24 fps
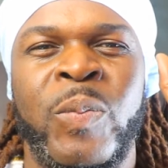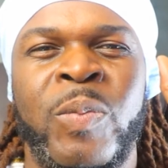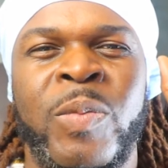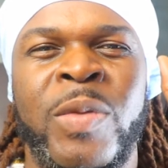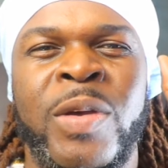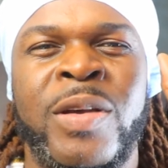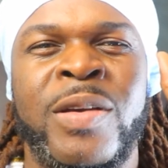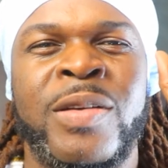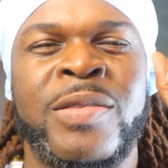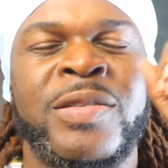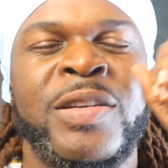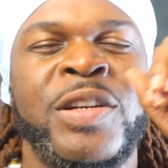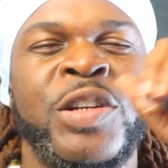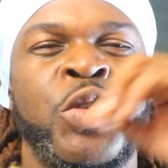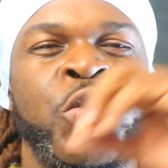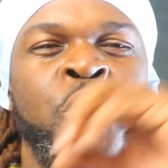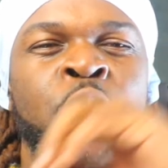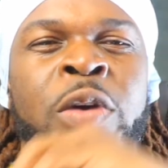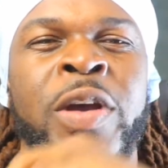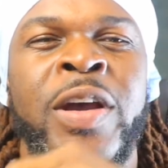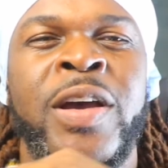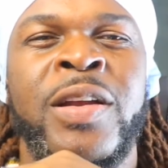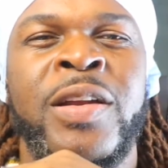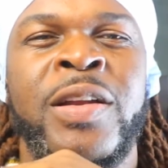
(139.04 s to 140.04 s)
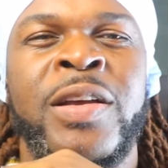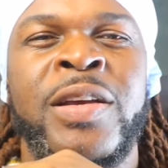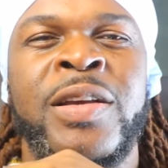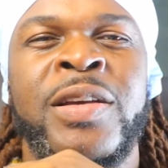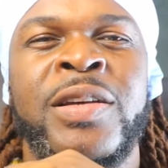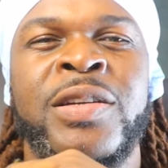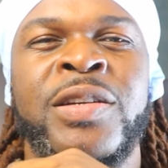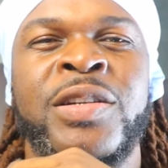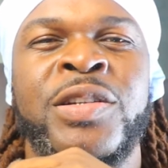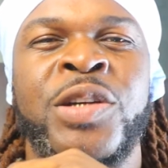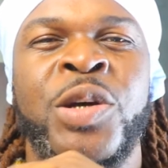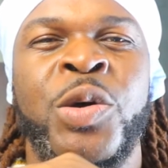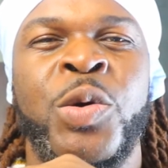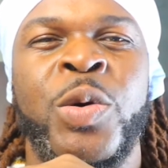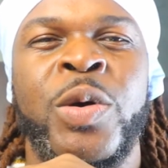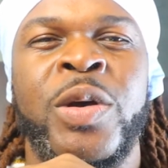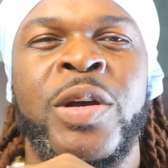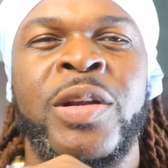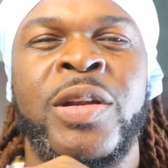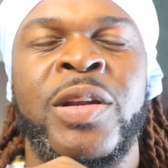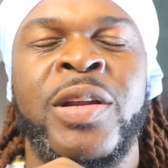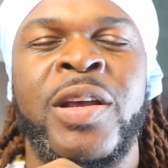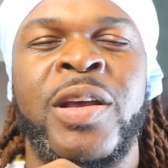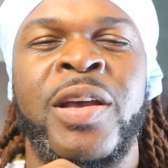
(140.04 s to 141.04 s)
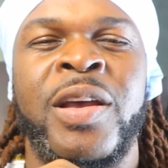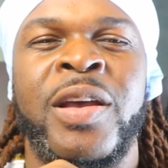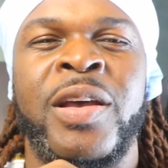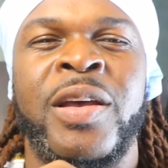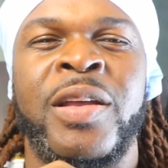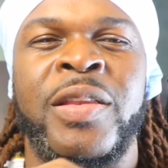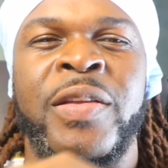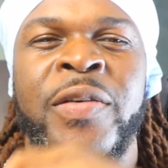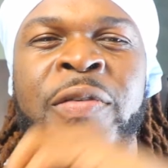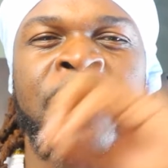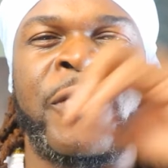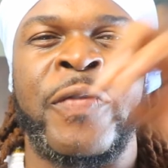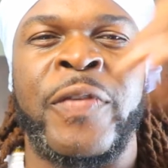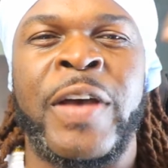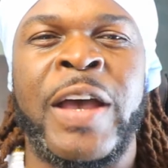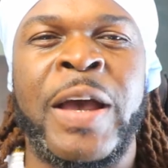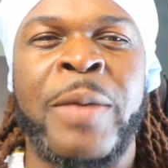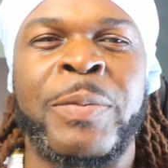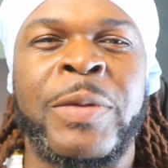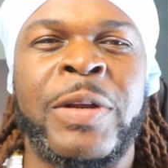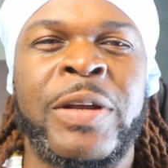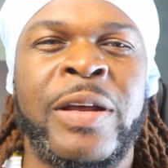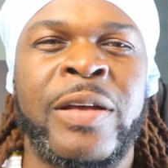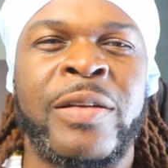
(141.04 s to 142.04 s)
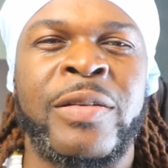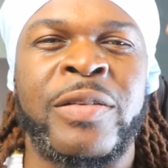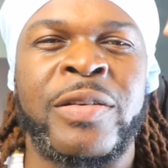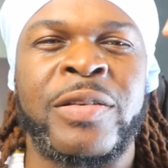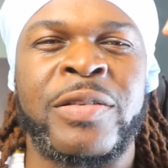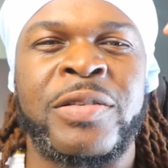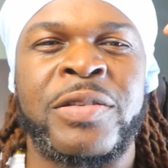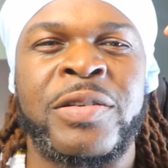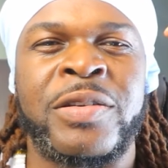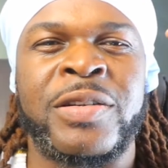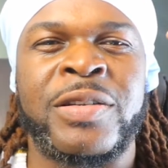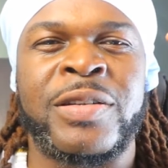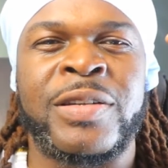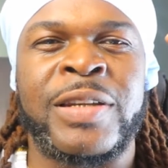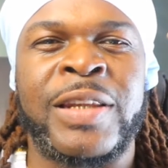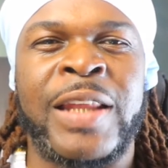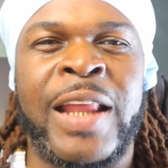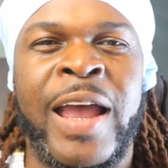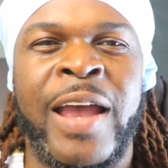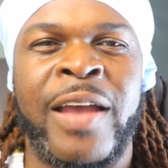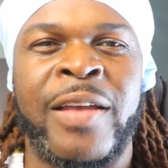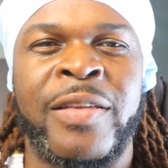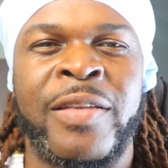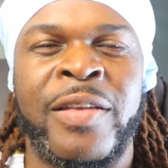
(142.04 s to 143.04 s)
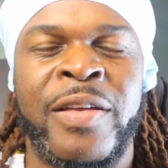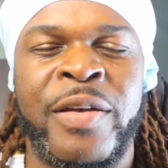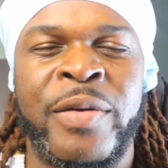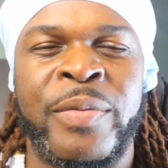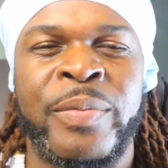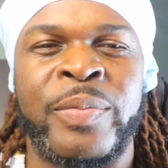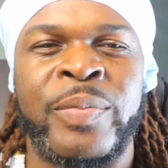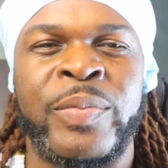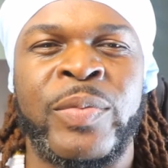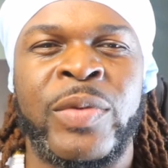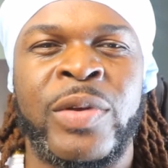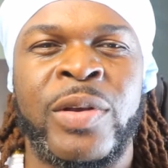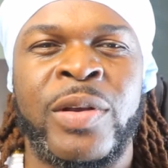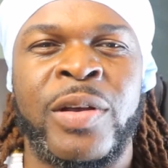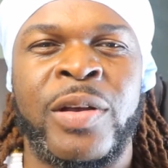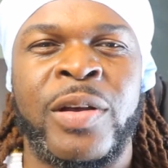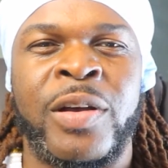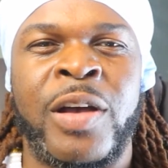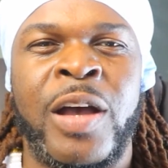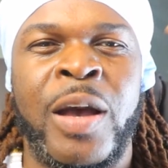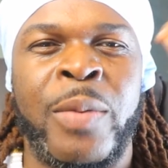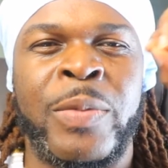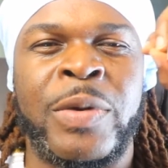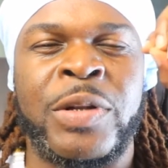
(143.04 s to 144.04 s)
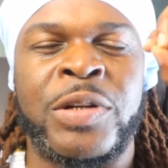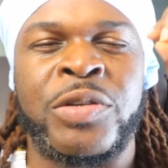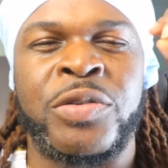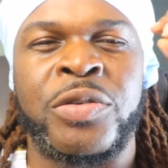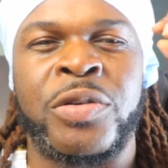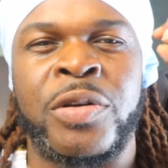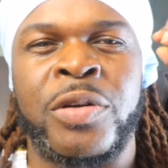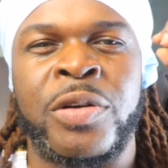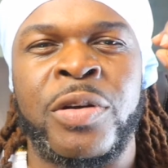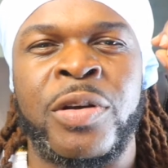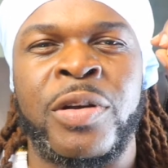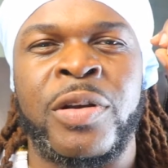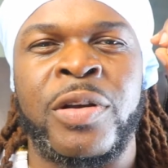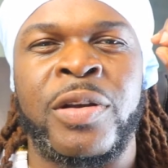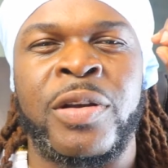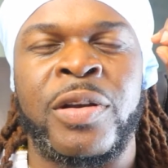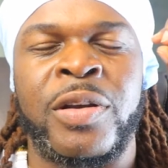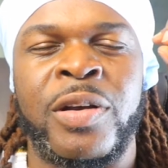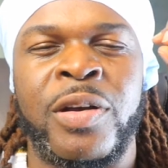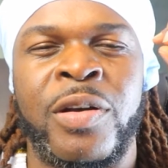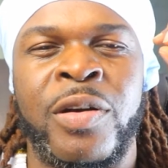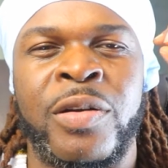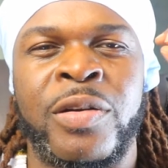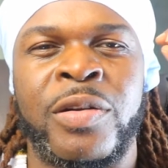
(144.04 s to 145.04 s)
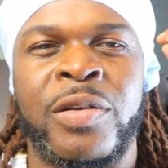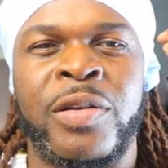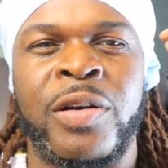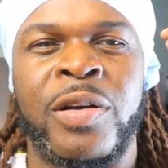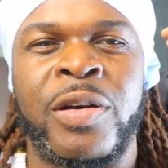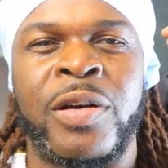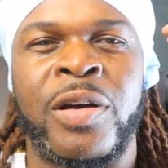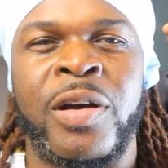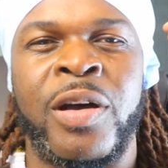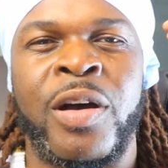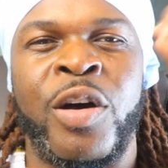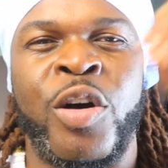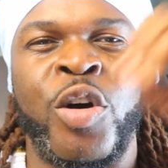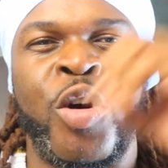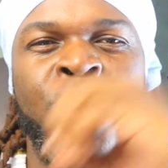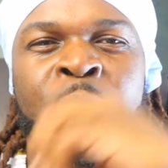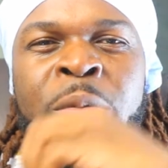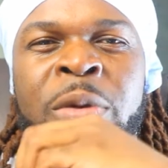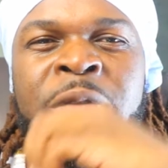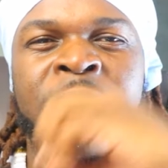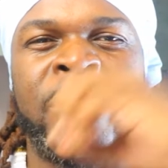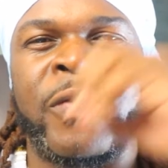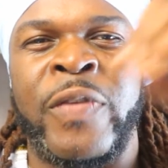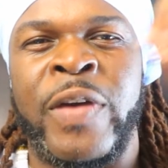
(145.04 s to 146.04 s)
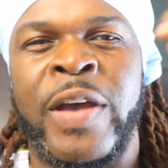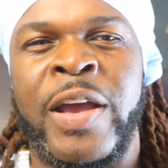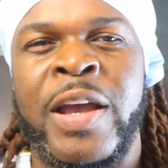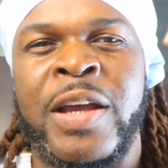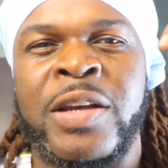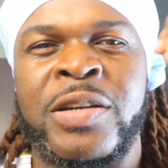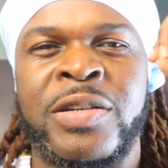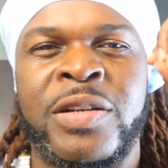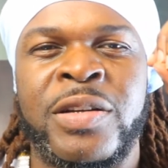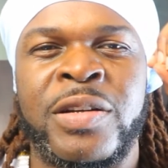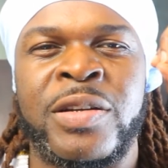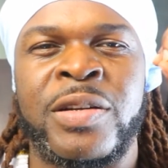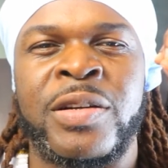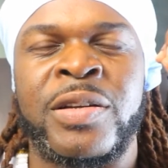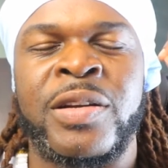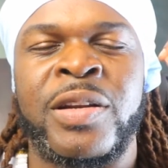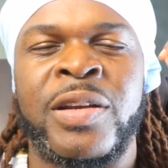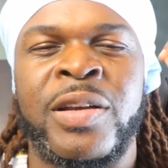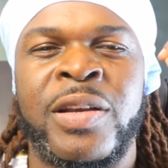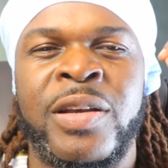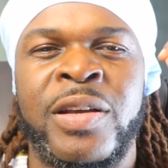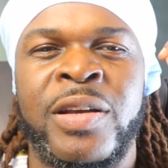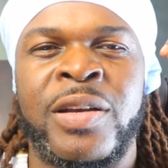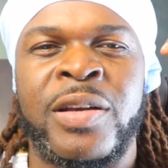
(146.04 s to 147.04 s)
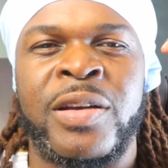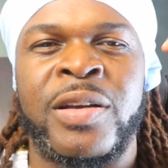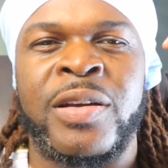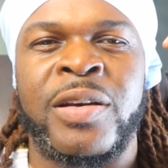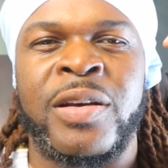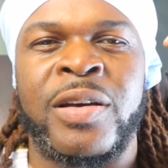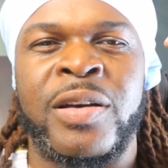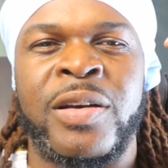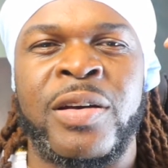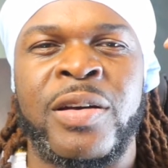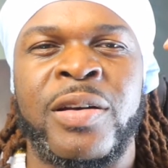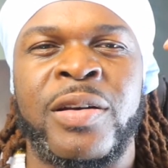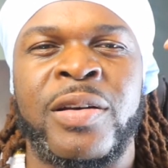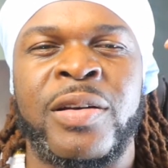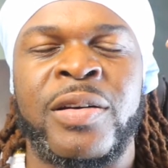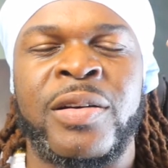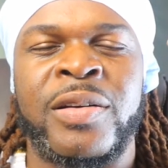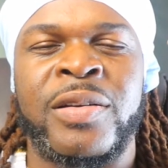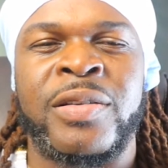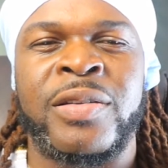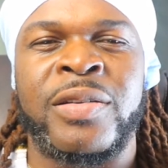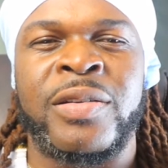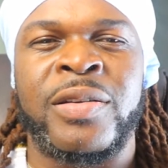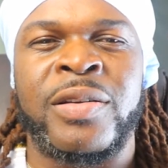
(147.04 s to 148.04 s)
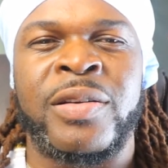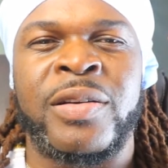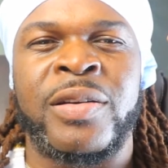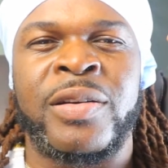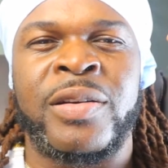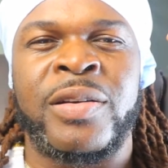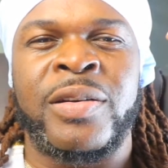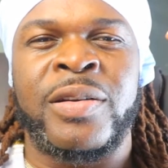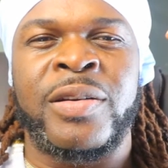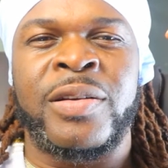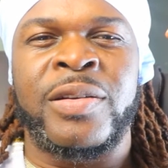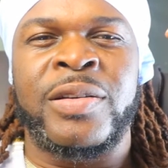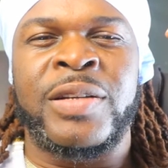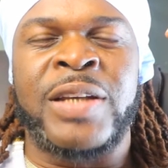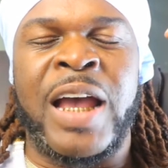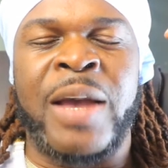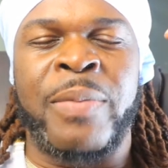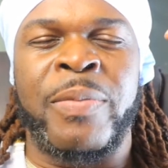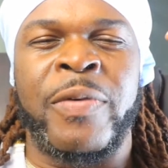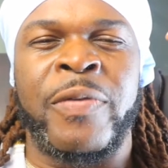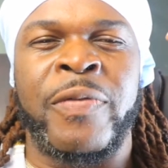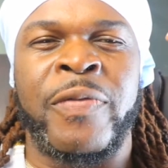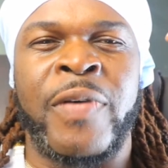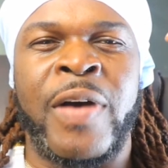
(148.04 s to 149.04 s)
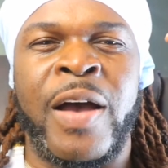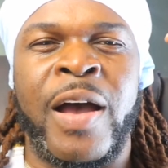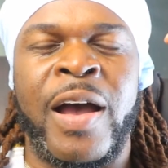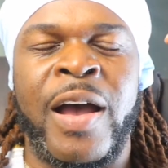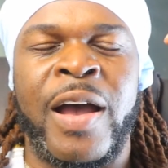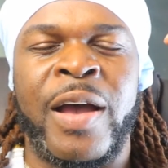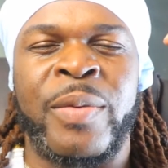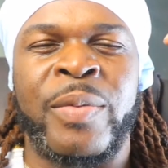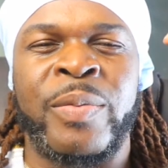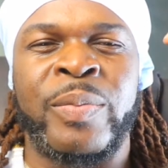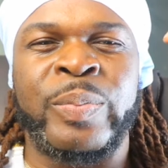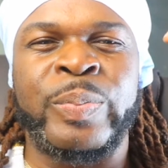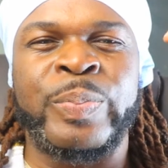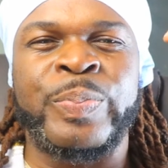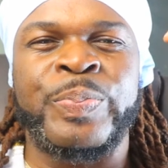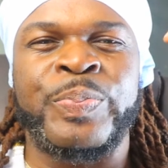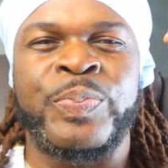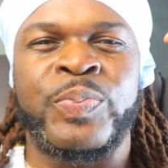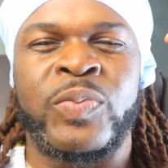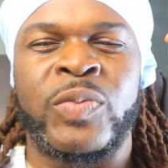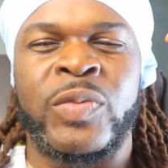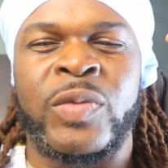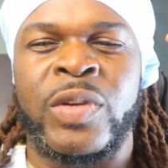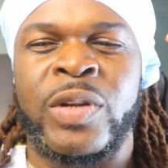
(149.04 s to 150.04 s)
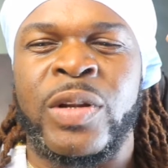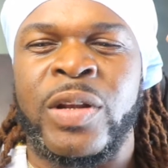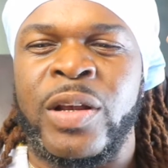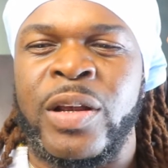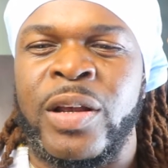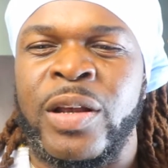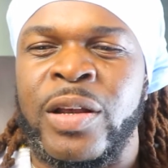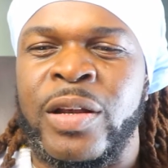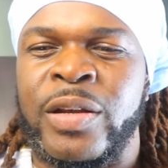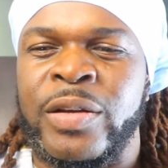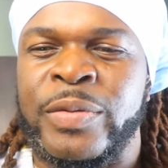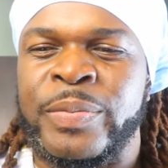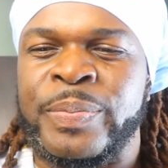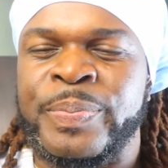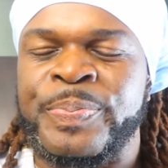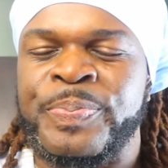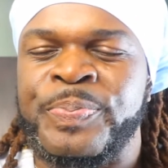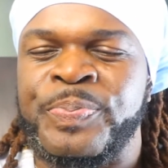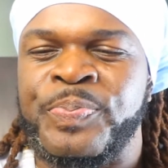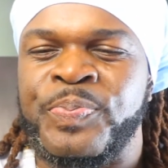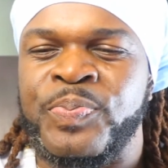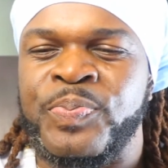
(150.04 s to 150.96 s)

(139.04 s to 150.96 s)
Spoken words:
because the trailer is showing the family that looks just like them coming on a home invasion type of vibe. And